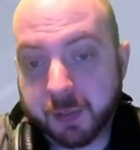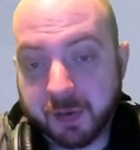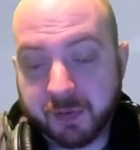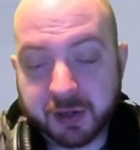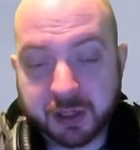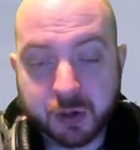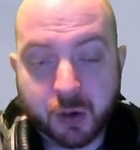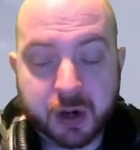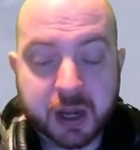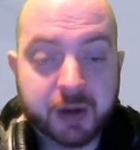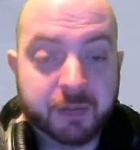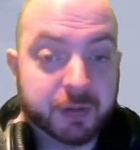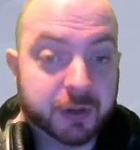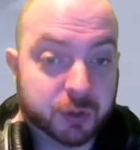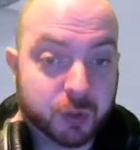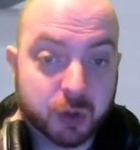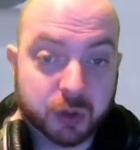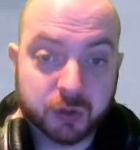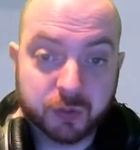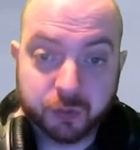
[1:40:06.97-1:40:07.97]
If it's not needed for
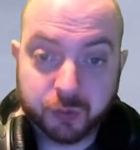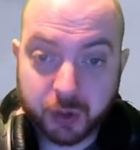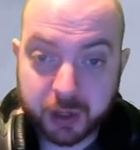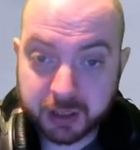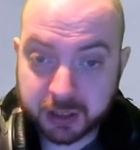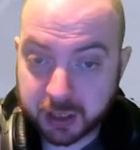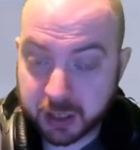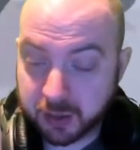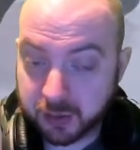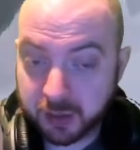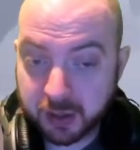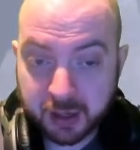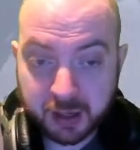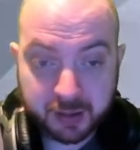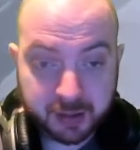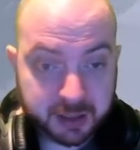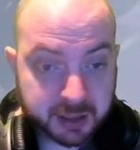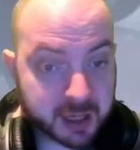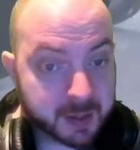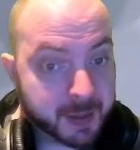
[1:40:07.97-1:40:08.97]
Squadron 42,
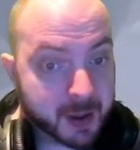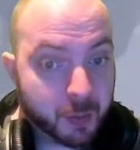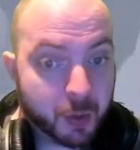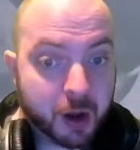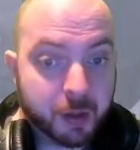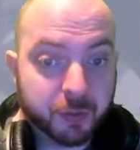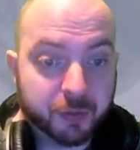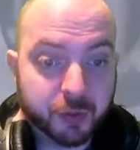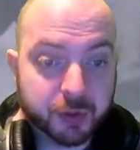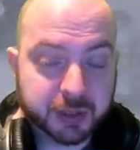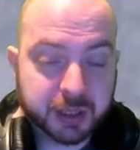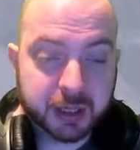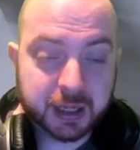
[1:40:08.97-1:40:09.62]
it's going to be a while before it's in